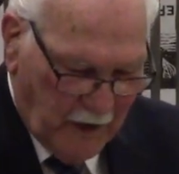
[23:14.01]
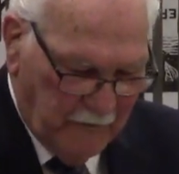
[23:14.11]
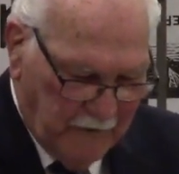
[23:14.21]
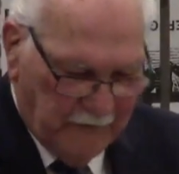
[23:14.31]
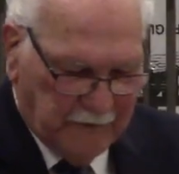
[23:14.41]
the
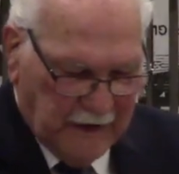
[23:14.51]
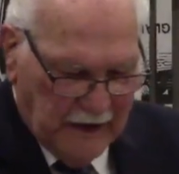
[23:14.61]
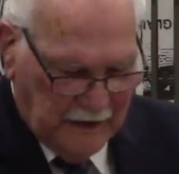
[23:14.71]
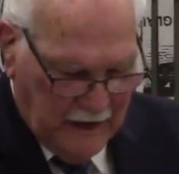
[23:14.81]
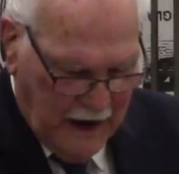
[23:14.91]

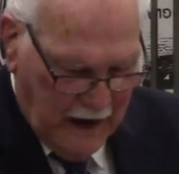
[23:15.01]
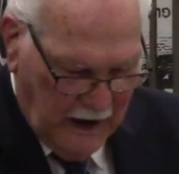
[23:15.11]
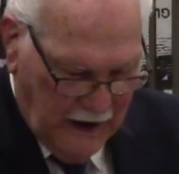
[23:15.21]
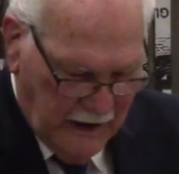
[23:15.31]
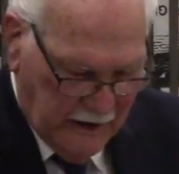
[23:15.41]
15th
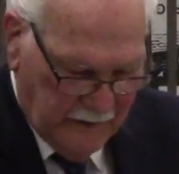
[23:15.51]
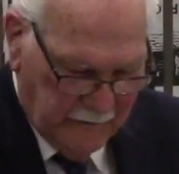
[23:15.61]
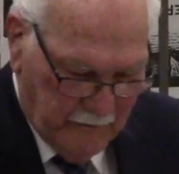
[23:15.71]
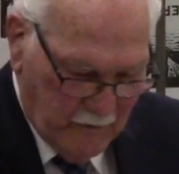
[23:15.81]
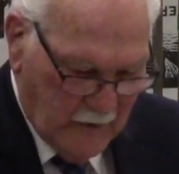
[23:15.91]
day
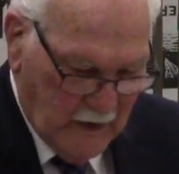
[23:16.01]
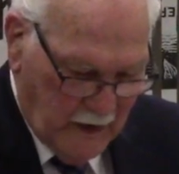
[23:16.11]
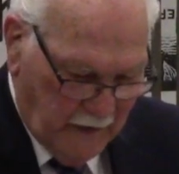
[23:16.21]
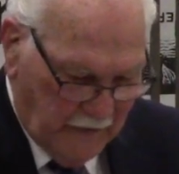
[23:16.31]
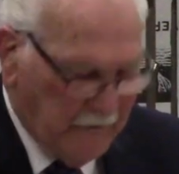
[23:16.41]

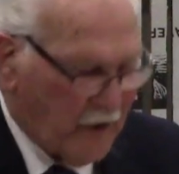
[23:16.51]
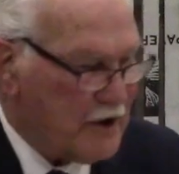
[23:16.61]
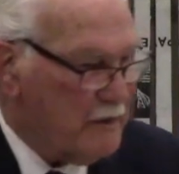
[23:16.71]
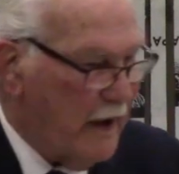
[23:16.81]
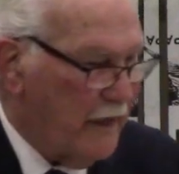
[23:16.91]
of the
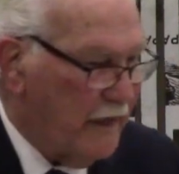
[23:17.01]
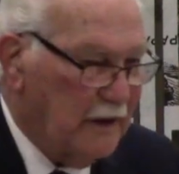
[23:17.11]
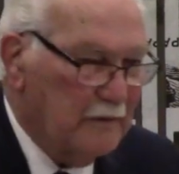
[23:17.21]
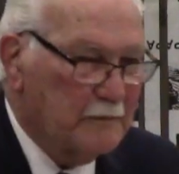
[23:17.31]
first month.